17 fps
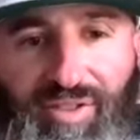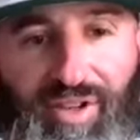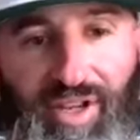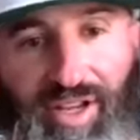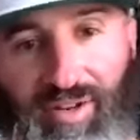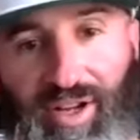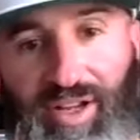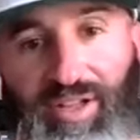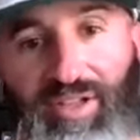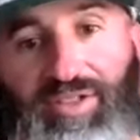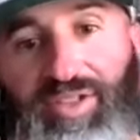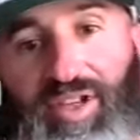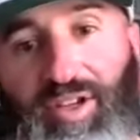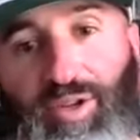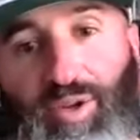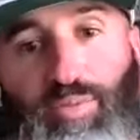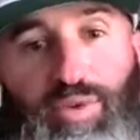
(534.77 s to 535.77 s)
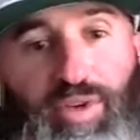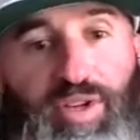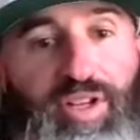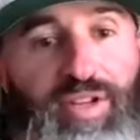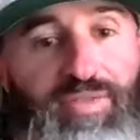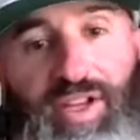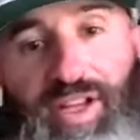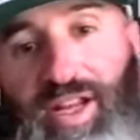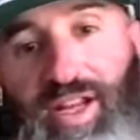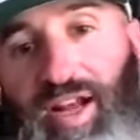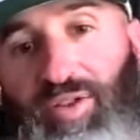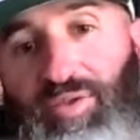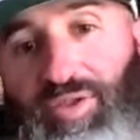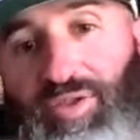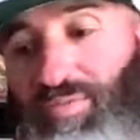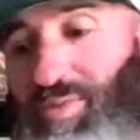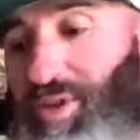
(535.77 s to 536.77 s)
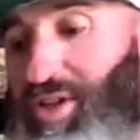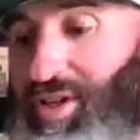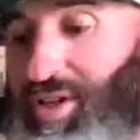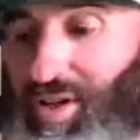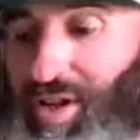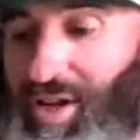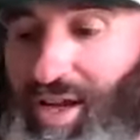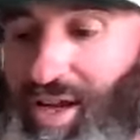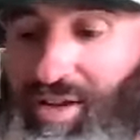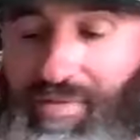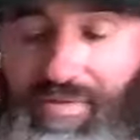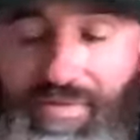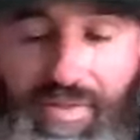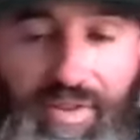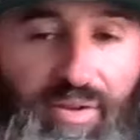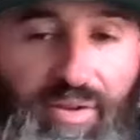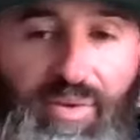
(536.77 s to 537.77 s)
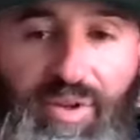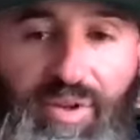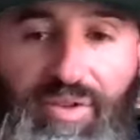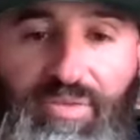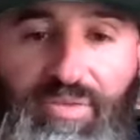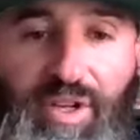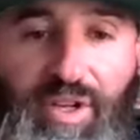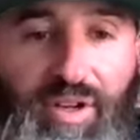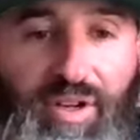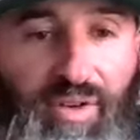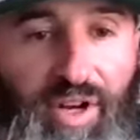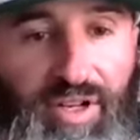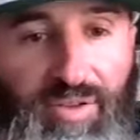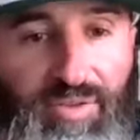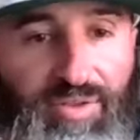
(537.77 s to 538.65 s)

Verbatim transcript: and like you said, you believe it, and now you speak it, like I could feel it when you speak it, right?